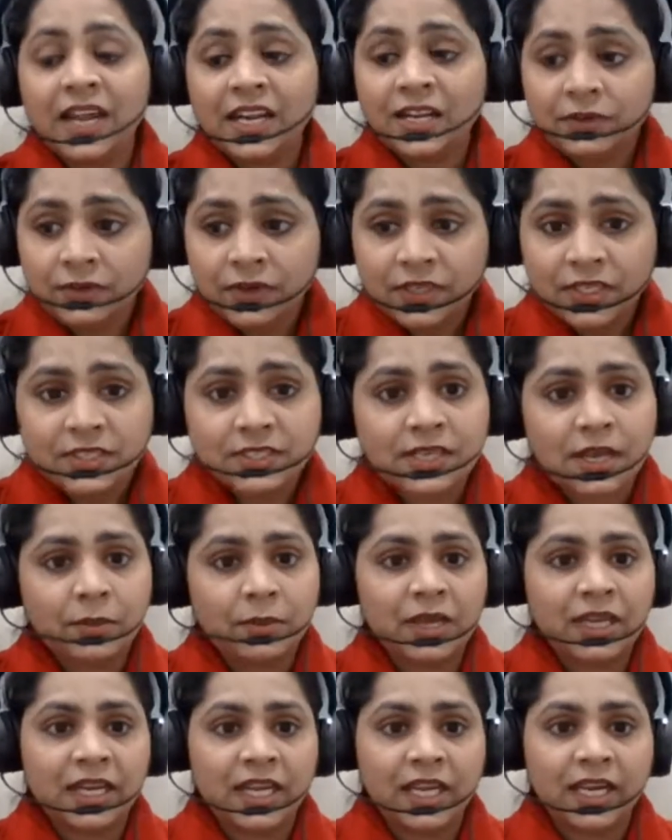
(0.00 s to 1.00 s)
And if it is
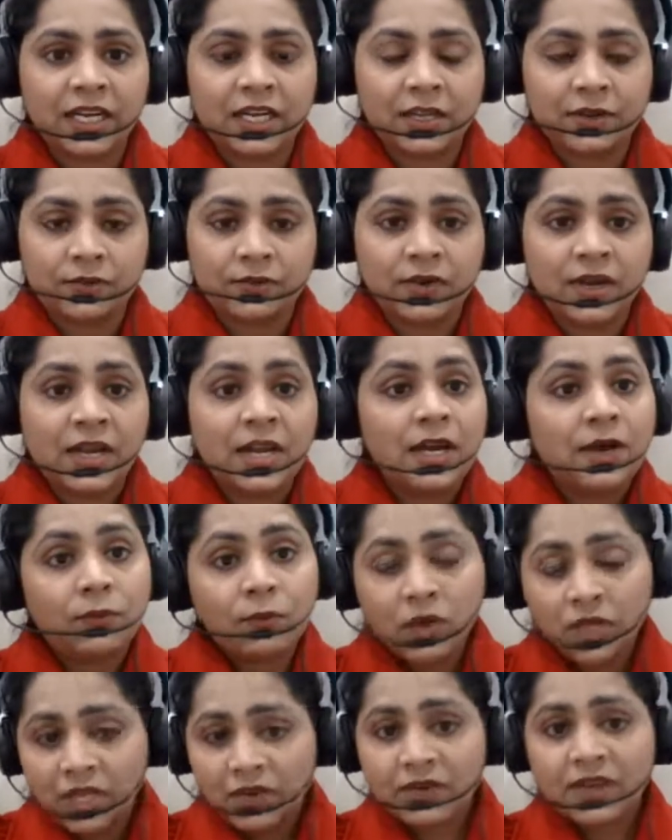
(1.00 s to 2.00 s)
coming negative,
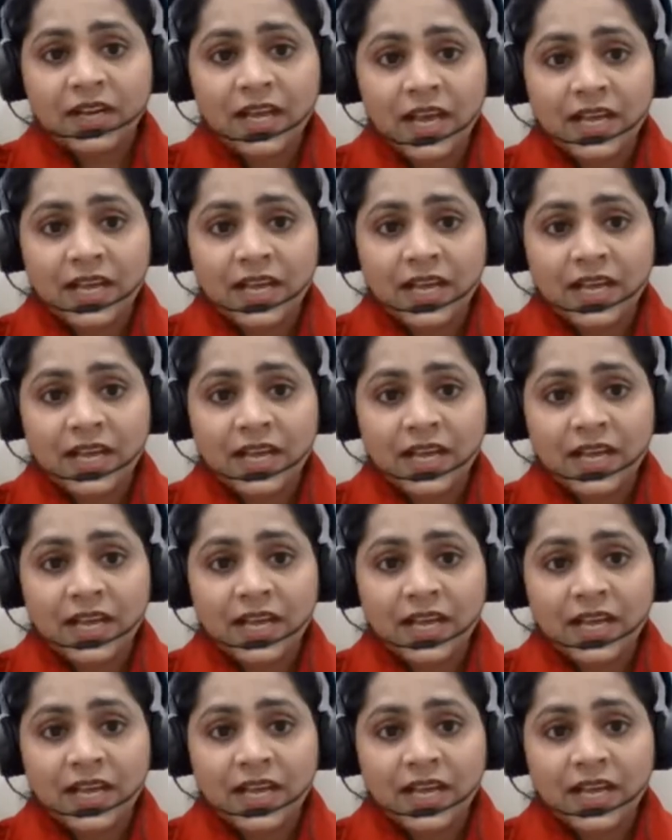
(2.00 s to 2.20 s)
whatever